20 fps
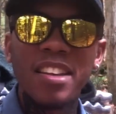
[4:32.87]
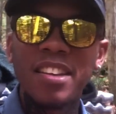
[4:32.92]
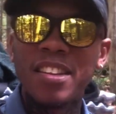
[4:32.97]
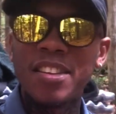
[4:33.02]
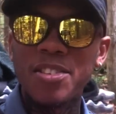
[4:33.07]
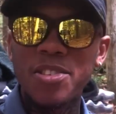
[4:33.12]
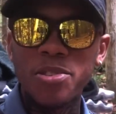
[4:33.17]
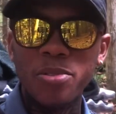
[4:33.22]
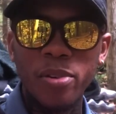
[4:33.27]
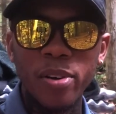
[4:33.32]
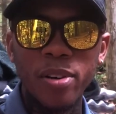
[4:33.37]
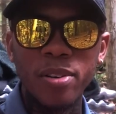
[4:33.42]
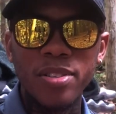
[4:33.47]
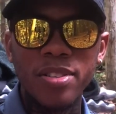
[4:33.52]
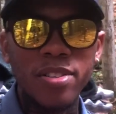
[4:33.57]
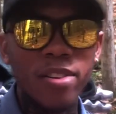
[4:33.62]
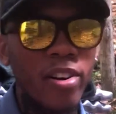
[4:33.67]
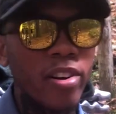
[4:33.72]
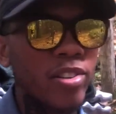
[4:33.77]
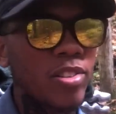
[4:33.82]
this trail
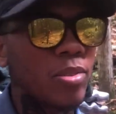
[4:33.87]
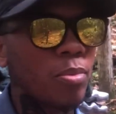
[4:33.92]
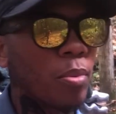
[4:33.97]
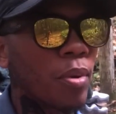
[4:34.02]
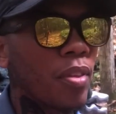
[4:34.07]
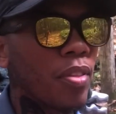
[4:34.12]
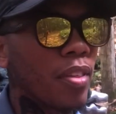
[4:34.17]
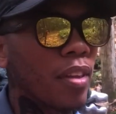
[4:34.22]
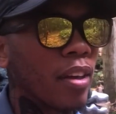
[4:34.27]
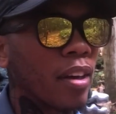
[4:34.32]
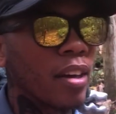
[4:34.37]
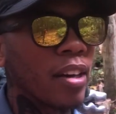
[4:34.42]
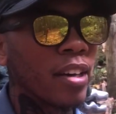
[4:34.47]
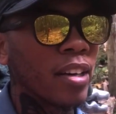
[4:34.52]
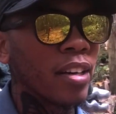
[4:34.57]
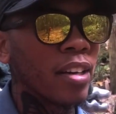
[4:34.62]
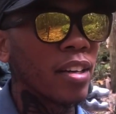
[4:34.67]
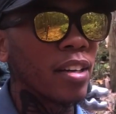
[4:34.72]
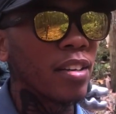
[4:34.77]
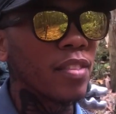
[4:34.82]
starts with
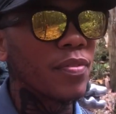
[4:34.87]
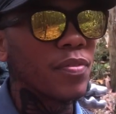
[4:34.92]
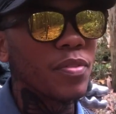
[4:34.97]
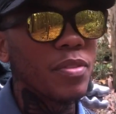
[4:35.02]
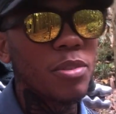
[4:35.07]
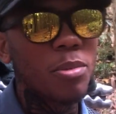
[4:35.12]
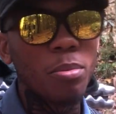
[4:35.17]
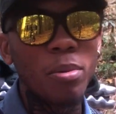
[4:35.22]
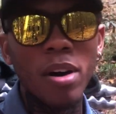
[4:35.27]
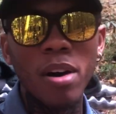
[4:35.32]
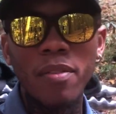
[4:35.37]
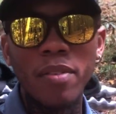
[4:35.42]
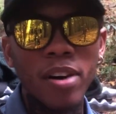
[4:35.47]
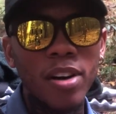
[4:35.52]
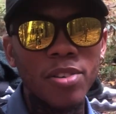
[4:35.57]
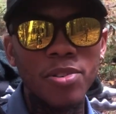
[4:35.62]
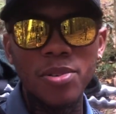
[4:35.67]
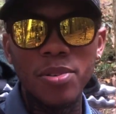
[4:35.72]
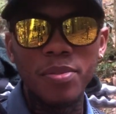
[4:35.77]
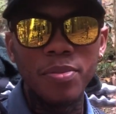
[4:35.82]
a
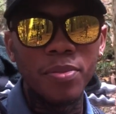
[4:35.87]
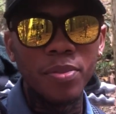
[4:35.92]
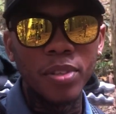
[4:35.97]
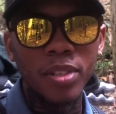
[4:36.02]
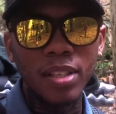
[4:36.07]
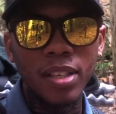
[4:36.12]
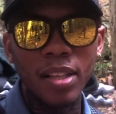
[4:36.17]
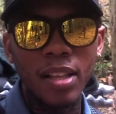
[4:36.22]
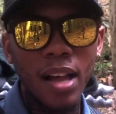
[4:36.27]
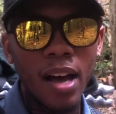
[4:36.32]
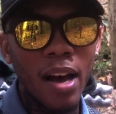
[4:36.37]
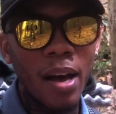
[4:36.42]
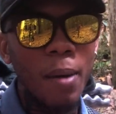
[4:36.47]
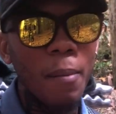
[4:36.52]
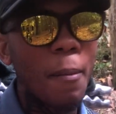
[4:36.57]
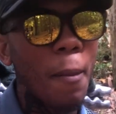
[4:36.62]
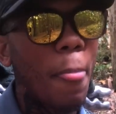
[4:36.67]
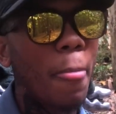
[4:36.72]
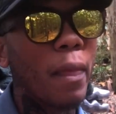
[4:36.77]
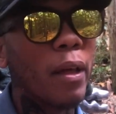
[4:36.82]
1,200 foot
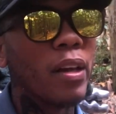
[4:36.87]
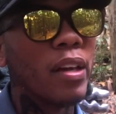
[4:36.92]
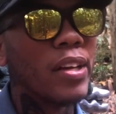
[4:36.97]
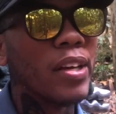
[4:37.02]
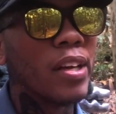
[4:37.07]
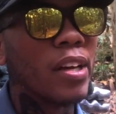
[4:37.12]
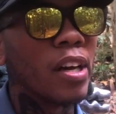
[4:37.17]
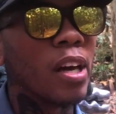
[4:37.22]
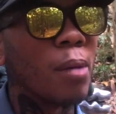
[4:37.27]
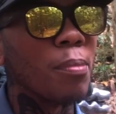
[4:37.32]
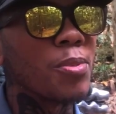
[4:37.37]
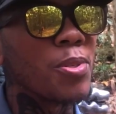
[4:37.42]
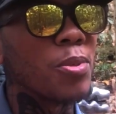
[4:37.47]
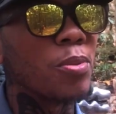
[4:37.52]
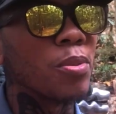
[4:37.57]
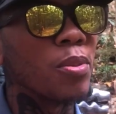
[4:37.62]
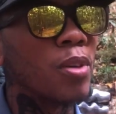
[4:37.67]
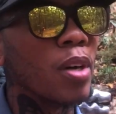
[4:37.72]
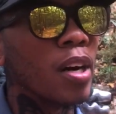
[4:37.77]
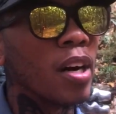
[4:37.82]
climb up
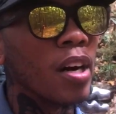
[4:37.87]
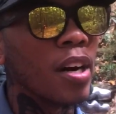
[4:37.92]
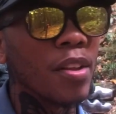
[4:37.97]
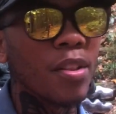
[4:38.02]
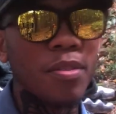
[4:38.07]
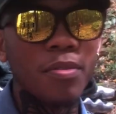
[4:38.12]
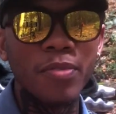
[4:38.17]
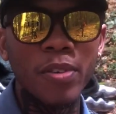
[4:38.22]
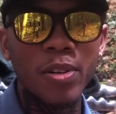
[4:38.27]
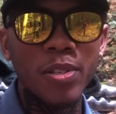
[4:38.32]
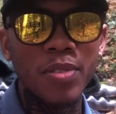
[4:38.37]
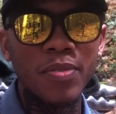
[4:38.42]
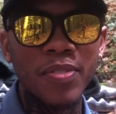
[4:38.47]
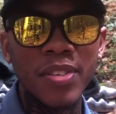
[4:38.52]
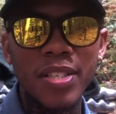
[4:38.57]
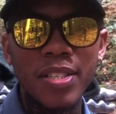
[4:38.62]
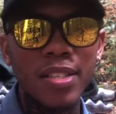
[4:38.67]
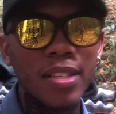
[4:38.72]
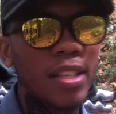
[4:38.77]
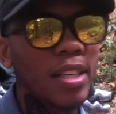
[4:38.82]
to the first
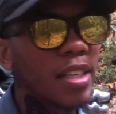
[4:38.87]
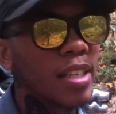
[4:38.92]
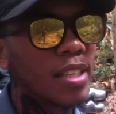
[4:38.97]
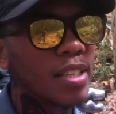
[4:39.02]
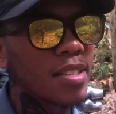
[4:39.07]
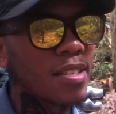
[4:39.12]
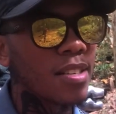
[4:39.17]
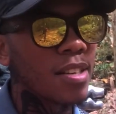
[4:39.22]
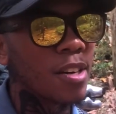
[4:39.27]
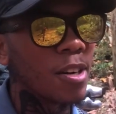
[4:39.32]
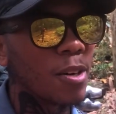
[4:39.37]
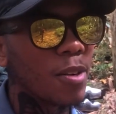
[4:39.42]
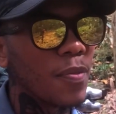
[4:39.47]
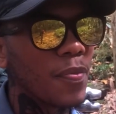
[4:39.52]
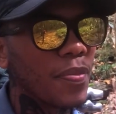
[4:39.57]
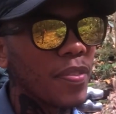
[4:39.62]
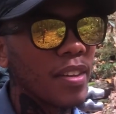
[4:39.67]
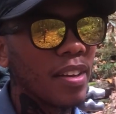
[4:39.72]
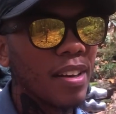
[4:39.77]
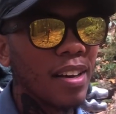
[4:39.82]
Vista. So
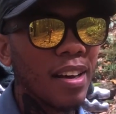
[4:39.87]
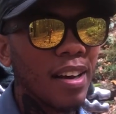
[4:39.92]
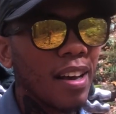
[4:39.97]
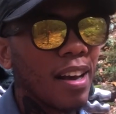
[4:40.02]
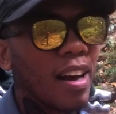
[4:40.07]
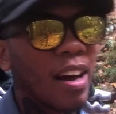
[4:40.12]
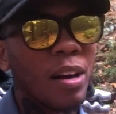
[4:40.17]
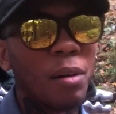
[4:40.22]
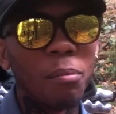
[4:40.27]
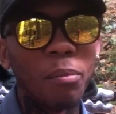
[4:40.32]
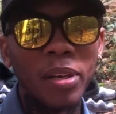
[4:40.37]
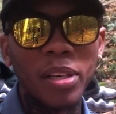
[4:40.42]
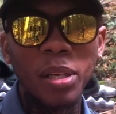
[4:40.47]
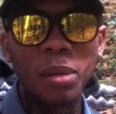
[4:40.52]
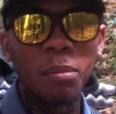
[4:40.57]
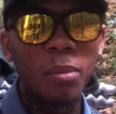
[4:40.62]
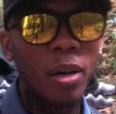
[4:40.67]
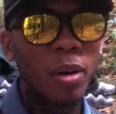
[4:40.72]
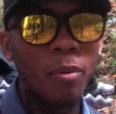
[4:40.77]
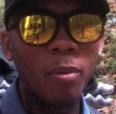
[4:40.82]
I'm
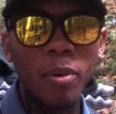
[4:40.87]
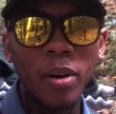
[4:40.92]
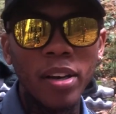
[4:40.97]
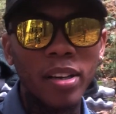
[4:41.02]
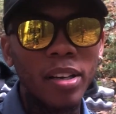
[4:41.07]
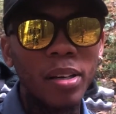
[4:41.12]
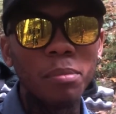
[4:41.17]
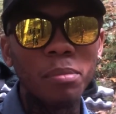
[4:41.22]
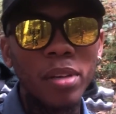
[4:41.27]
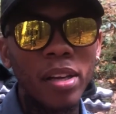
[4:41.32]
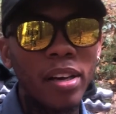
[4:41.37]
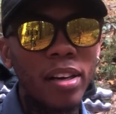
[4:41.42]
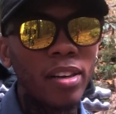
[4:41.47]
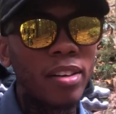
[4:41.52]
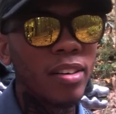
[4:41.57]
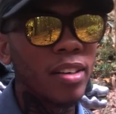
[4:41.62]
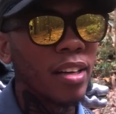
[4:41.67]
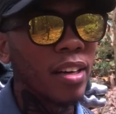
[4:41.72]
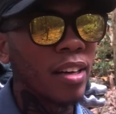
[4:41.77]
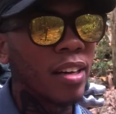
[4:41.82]
making my way up
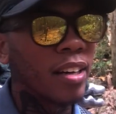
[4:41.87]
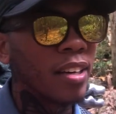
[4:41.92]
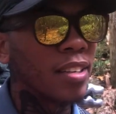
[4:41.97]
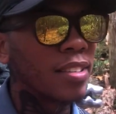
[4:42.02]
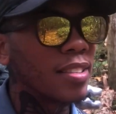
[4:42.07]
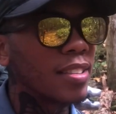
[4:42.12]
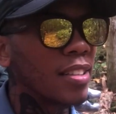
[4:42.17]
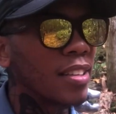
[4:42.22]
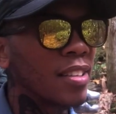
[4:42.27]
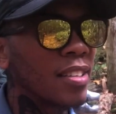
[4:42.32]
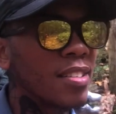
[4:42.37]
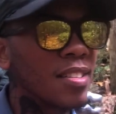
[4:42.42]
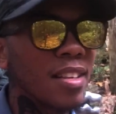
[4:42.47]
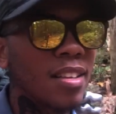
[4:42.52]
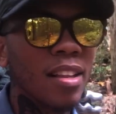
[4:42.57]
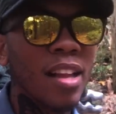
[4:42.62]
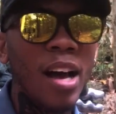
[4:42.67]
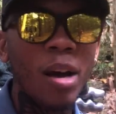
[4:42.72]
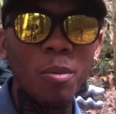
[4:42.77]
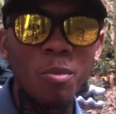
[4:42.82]
now, and it is a
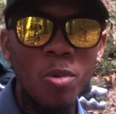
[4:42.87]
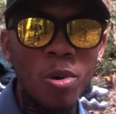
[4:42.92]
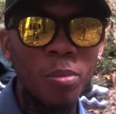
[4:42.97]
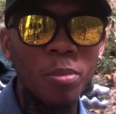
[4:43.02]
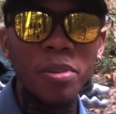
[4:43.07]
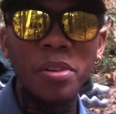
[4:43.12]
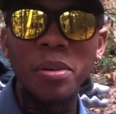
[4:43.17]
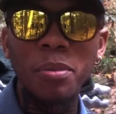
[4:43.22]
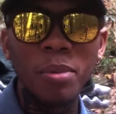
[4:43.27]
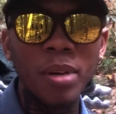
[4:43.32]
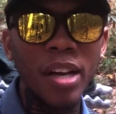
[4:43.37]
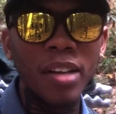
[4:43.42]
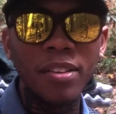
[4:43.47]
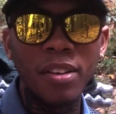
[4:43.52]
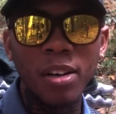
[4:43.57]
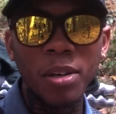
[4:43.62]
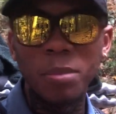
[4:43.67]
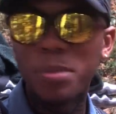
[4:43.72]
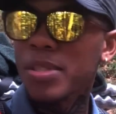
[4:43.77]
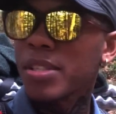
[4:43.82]
lot warmer than what I
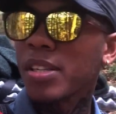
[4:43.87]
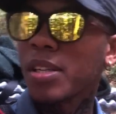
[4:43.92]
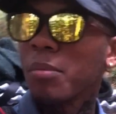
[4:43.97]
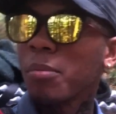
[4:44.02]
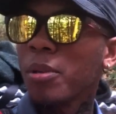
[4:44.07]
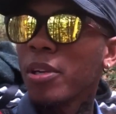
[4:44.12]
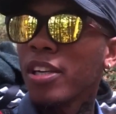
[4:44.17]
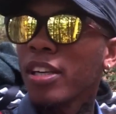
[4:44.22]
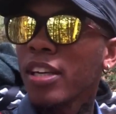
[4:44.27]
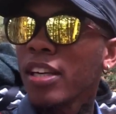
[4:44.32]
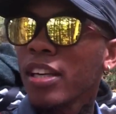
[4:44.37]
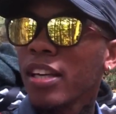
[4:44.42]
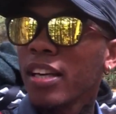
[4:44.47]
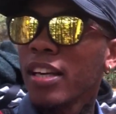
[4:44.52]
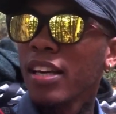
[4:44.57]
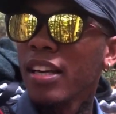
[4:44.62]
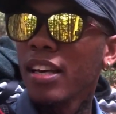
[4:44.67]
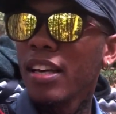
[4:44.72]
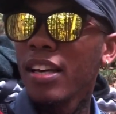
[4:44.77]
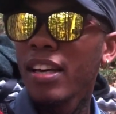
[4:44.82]
thought it was going to be
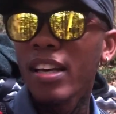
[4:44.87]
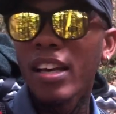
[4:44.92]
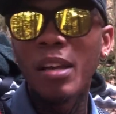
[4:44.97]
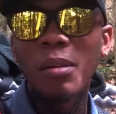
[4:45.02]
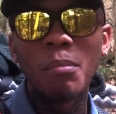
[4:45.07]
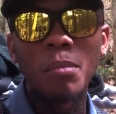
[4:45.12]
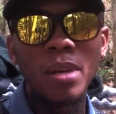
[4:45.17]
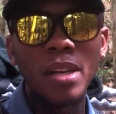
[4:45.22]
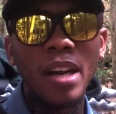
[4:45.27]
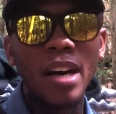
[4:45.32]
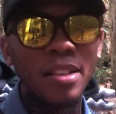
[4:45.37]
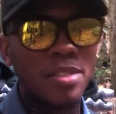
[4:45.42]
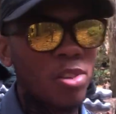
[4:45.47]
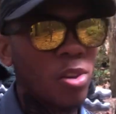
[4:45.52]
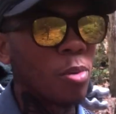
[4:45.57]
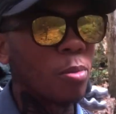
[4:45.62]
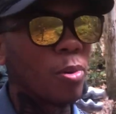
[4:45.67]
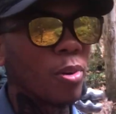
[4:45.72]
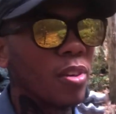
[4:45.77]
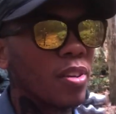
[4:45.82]
in
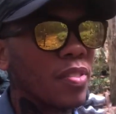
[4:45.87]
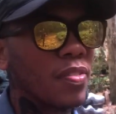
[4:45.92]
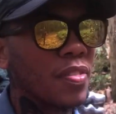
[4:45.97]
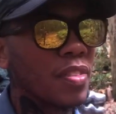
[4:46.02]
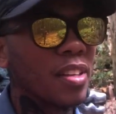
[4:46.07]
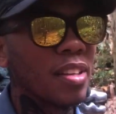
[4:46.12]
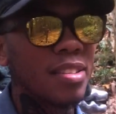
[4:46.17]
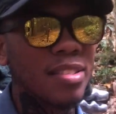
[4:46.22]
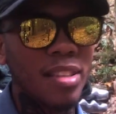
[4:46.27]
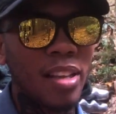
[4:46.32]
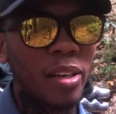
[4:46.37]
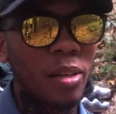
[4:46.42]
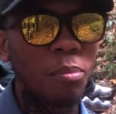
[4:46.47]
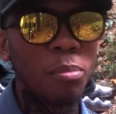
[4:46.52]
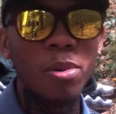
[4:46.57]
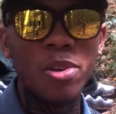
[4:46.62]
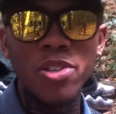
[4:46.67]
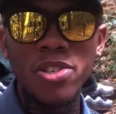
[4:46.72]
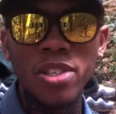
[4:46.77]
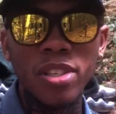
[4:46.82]
mid-October. It's like
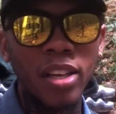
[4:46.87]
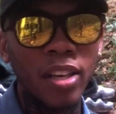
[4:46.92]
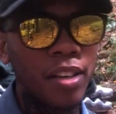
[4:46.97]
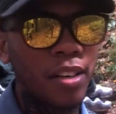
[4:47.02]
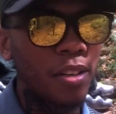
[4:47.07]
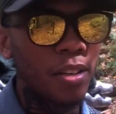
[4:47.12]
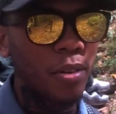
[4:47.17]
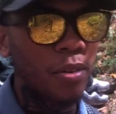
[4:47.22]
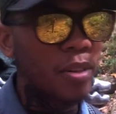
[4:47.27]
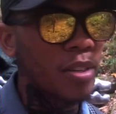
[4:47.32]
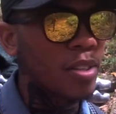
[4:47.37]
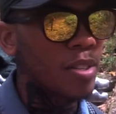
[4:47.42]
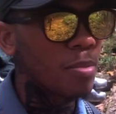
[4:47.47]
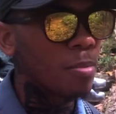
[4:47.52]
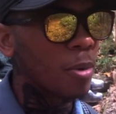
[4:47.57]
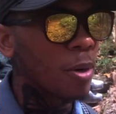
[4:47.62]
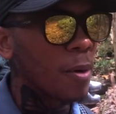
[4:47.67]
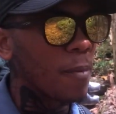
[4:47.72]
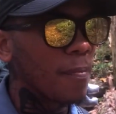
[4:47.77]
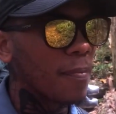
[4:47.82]
pushing 80 degrees,
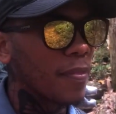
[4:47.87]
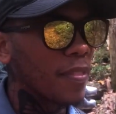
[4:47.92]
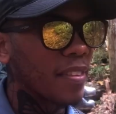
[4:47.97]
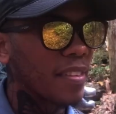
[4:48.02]
but